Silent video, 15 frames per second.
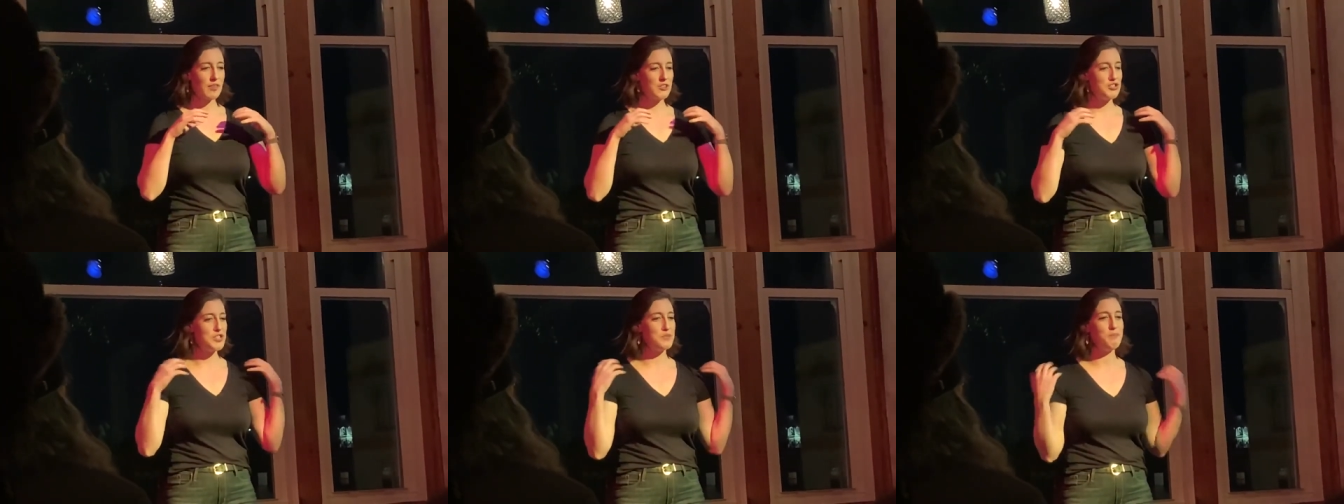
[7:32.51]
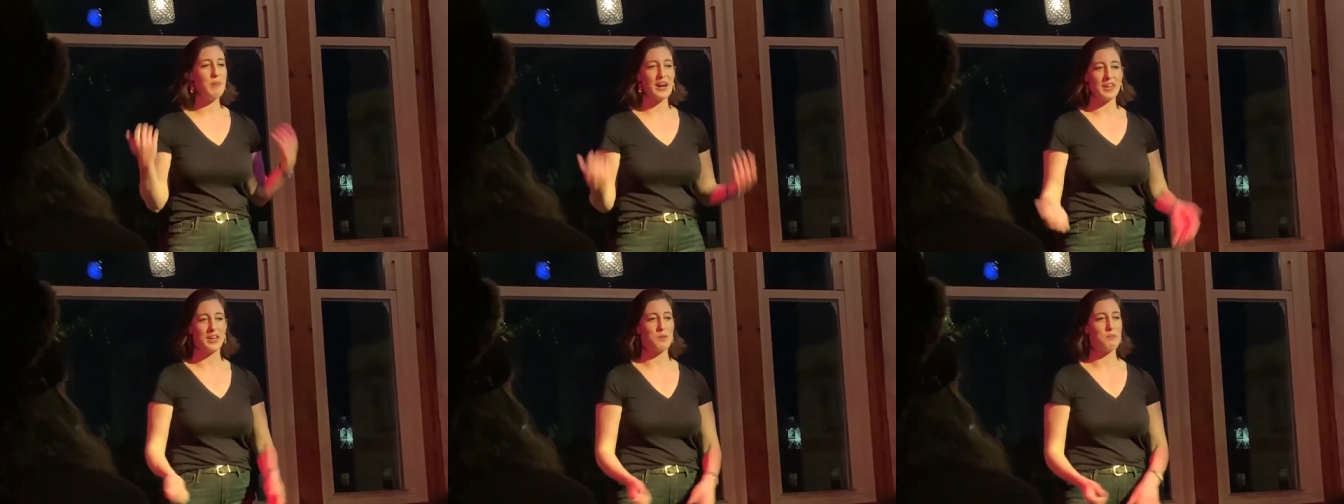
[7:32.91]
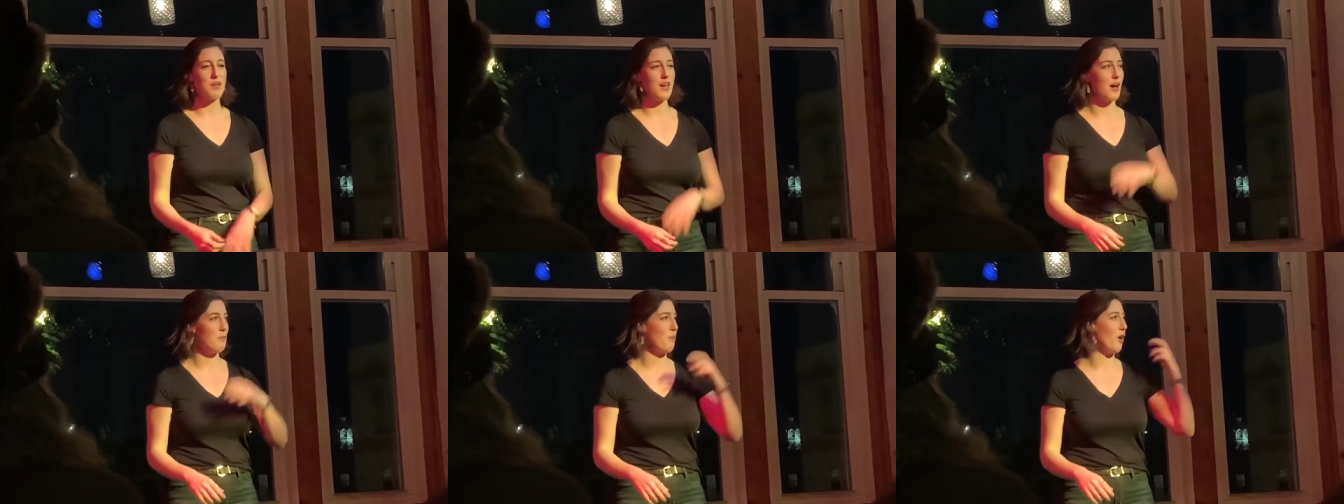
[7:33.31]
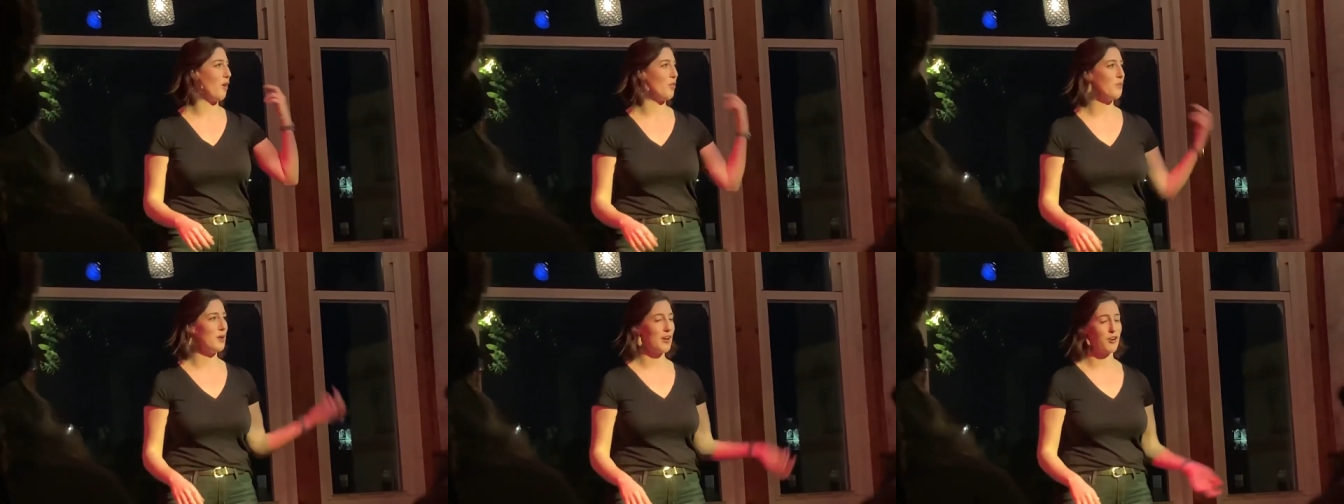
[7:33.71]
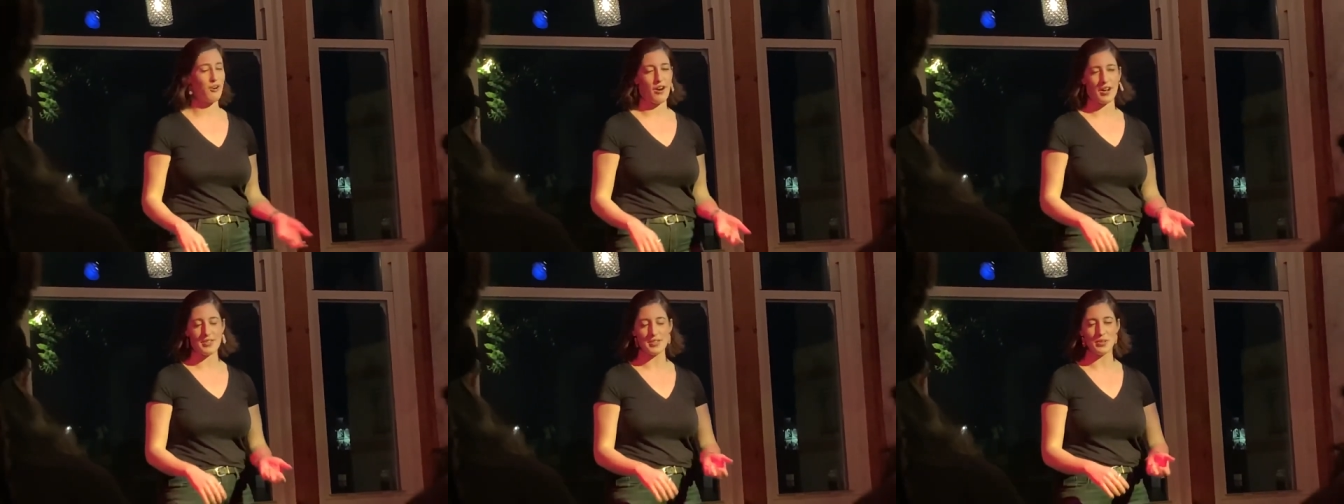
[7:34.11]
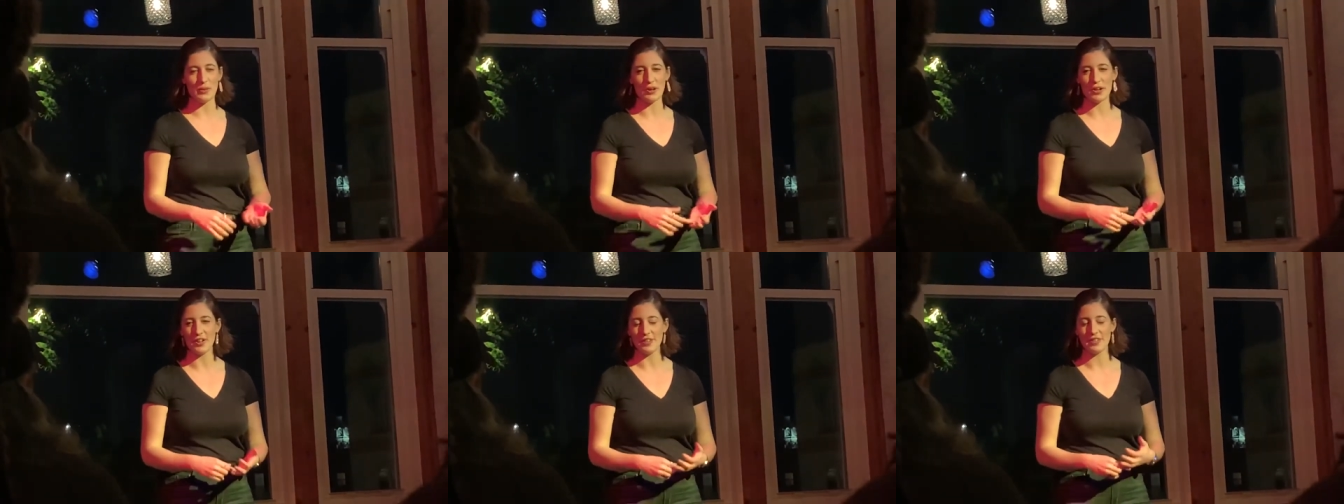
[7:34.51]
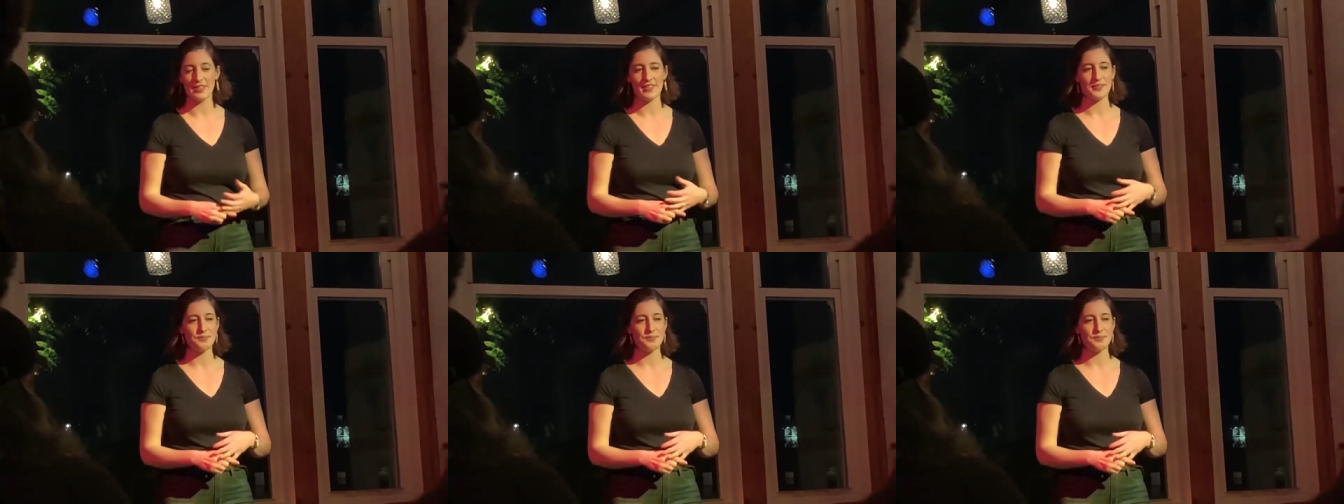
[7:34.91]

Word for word: She's bucking me up all the way across the world.